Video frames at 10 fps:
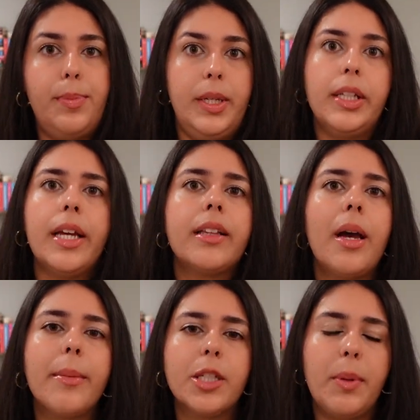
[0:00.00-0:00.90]
be like
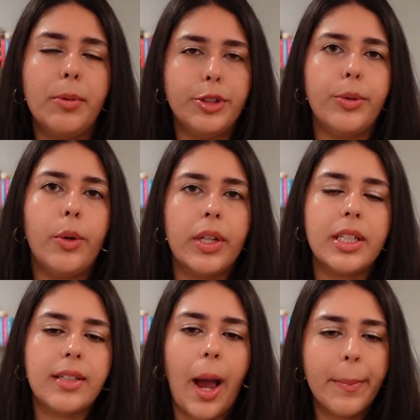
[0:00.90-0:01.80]
them because people don't know that
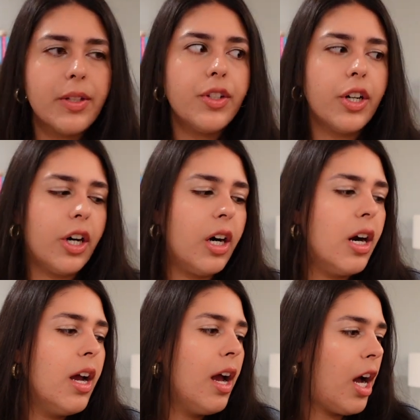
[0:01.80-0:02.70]
this happens to her.